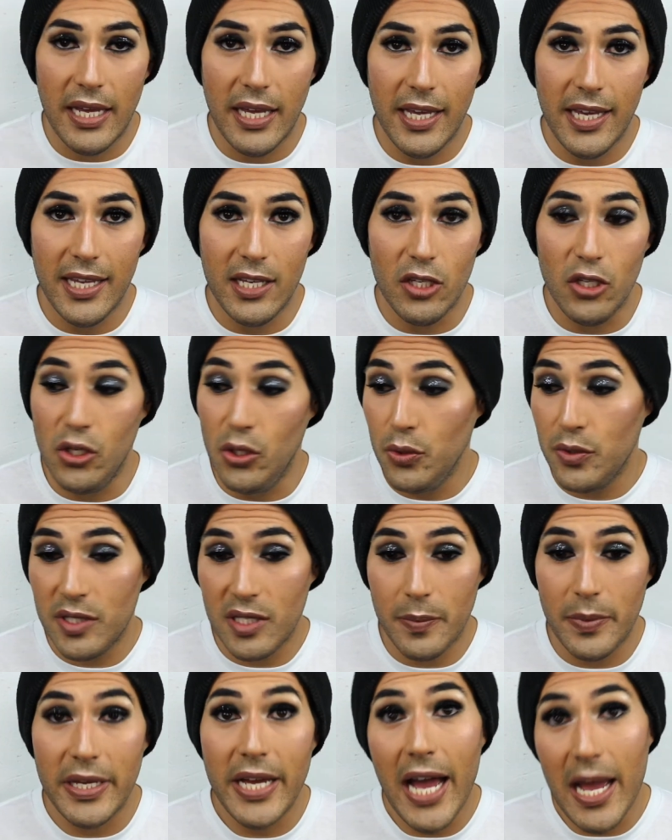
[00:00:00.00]
It used
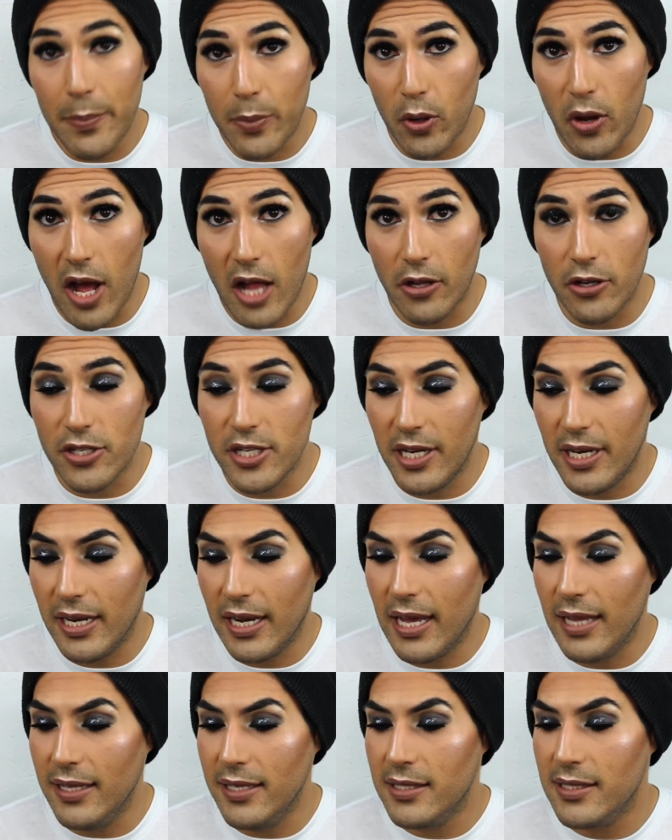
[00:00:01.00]
to be
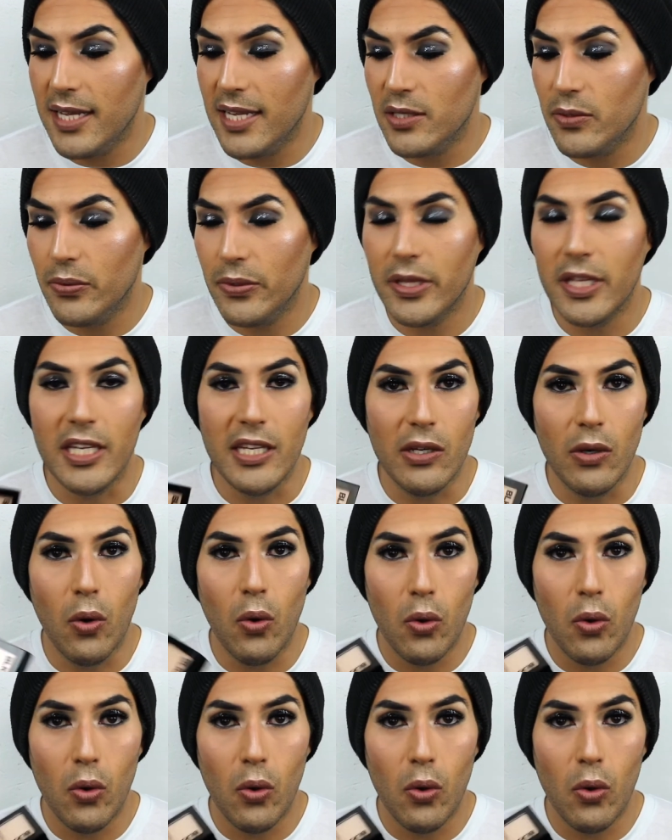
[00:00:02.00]
hypoallergenic, at least that's what the